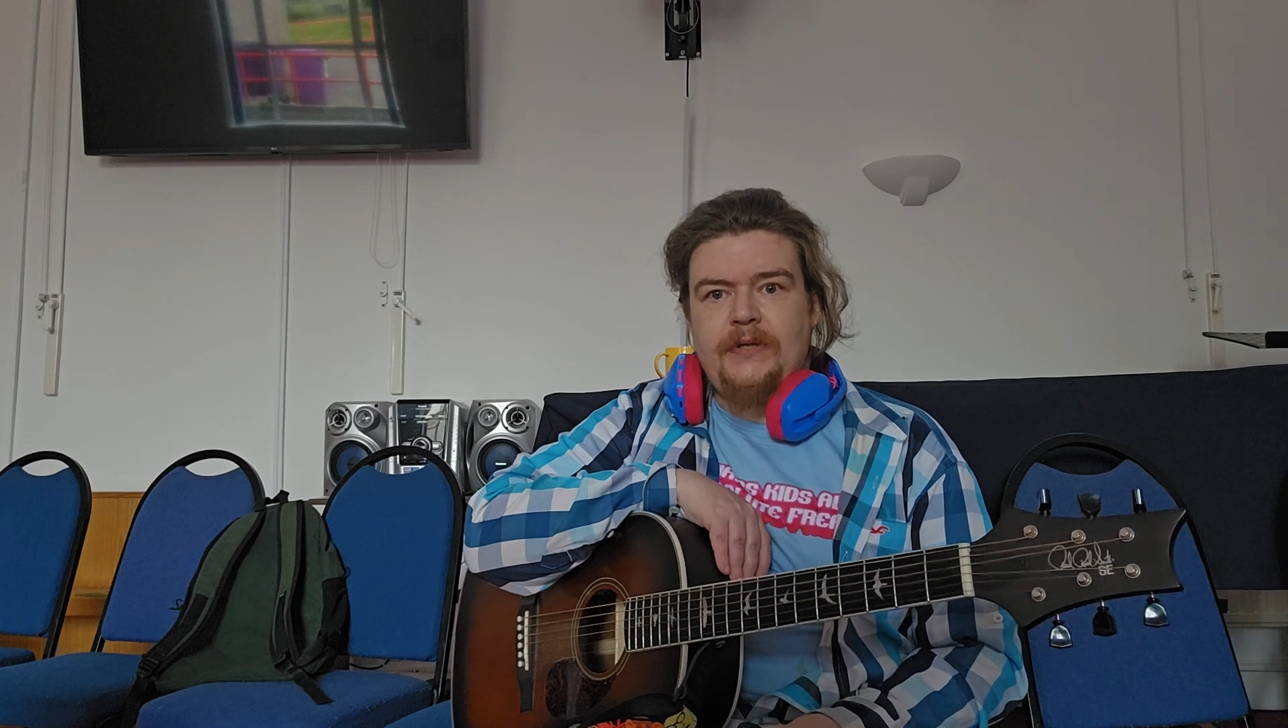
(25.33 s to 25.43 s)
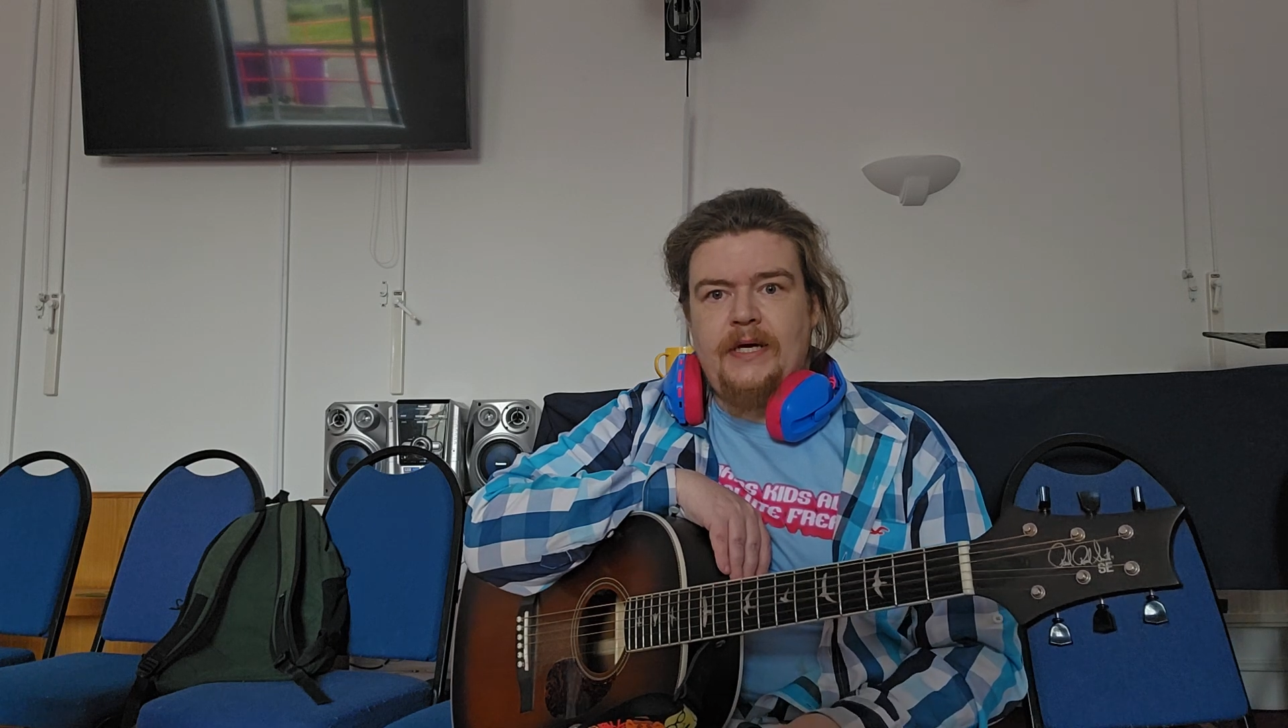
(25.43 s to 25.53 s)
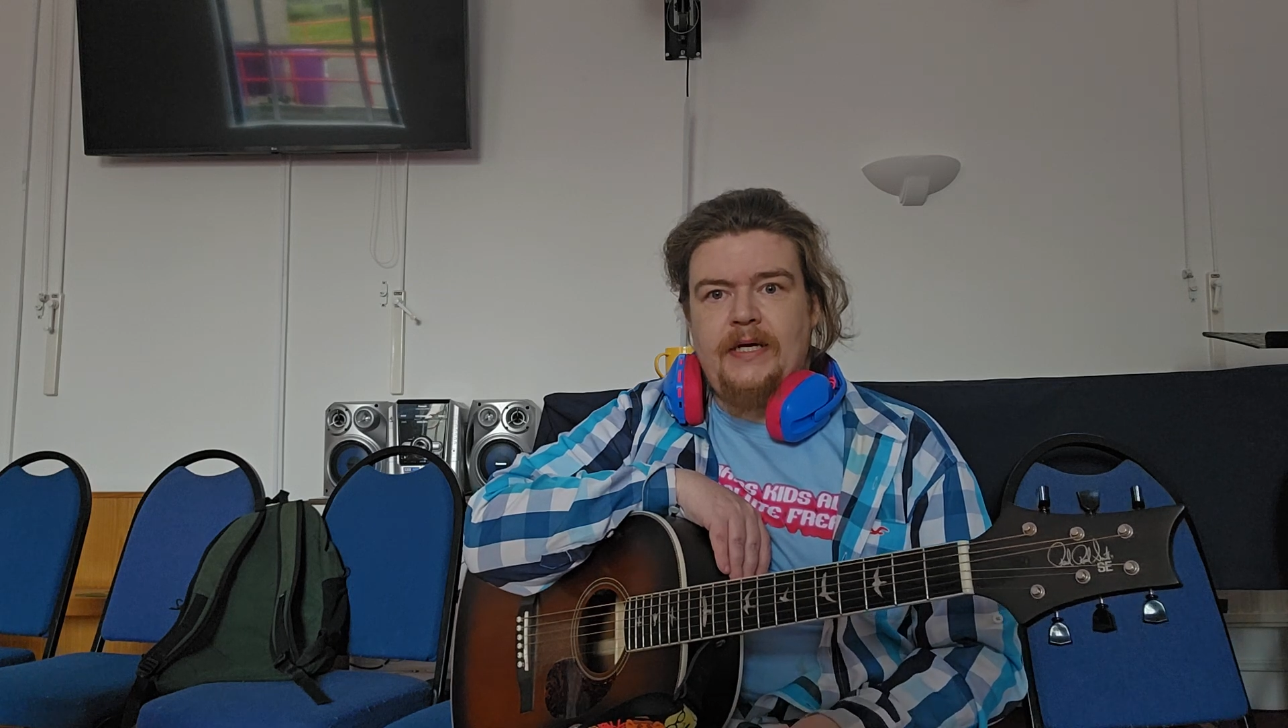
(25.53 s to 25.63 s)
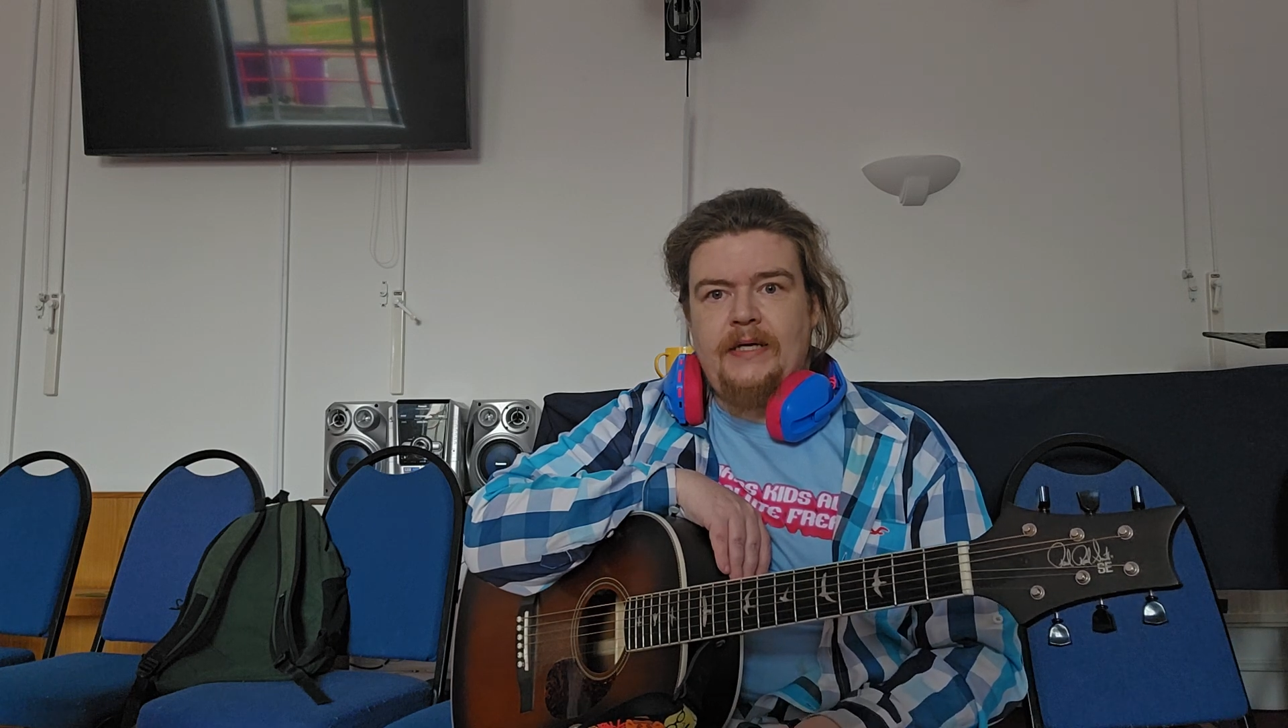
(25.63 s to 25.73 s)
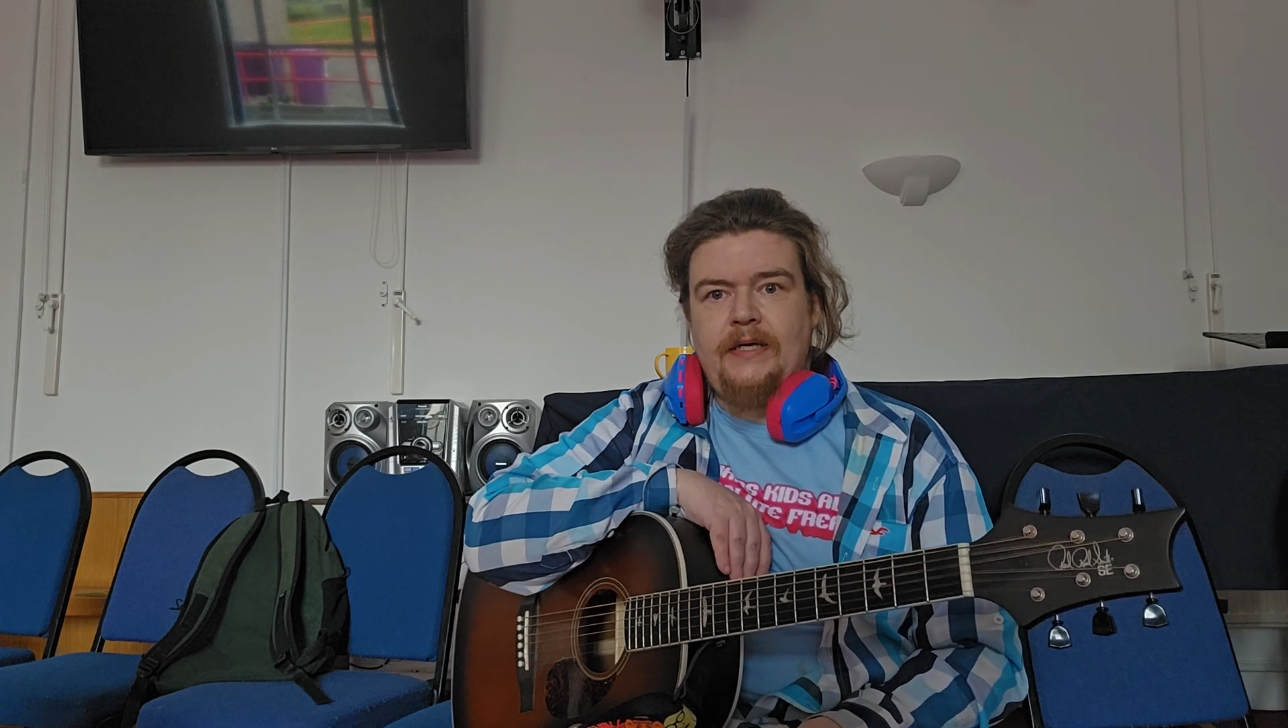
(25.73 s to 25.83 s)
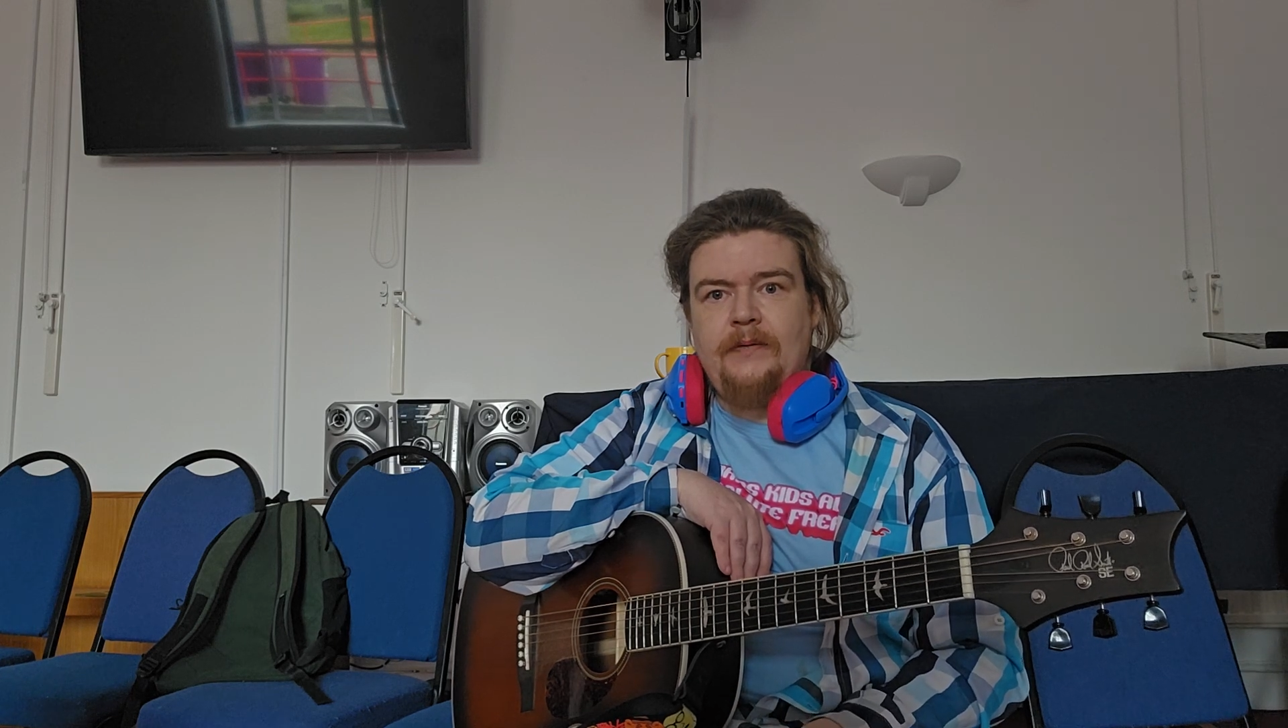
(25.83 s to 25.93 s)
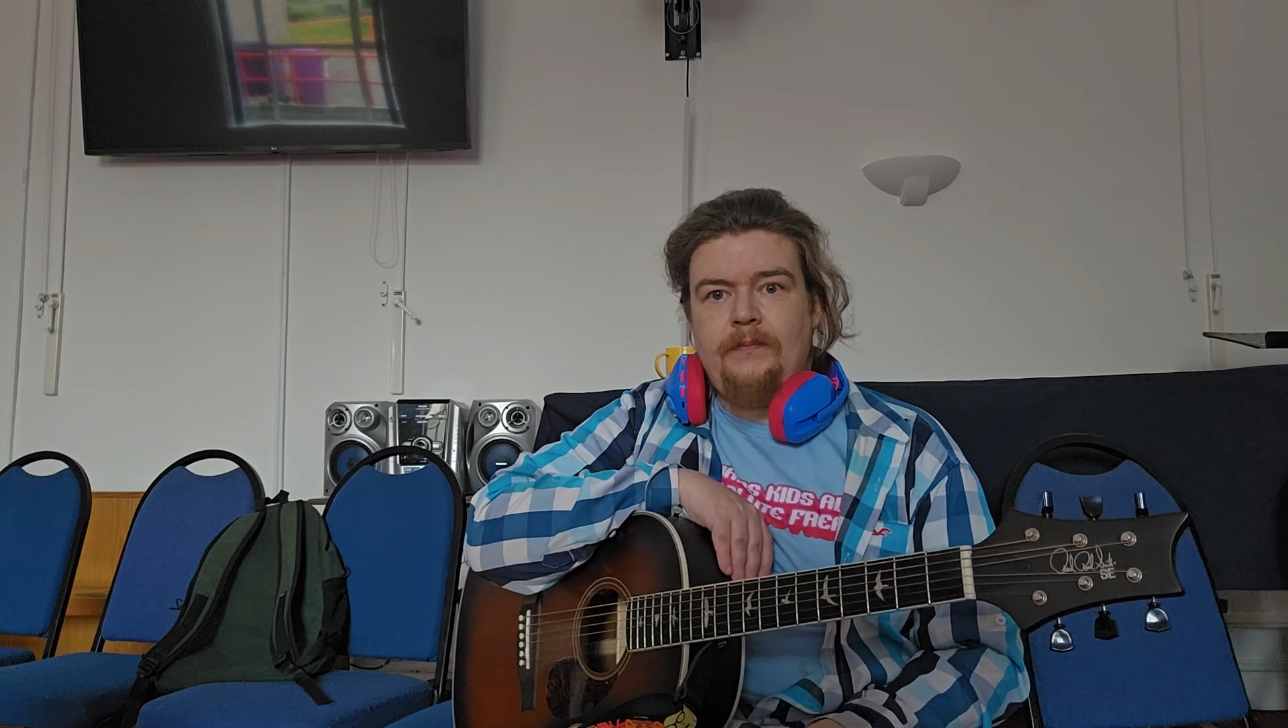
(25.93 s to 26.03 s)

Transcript: play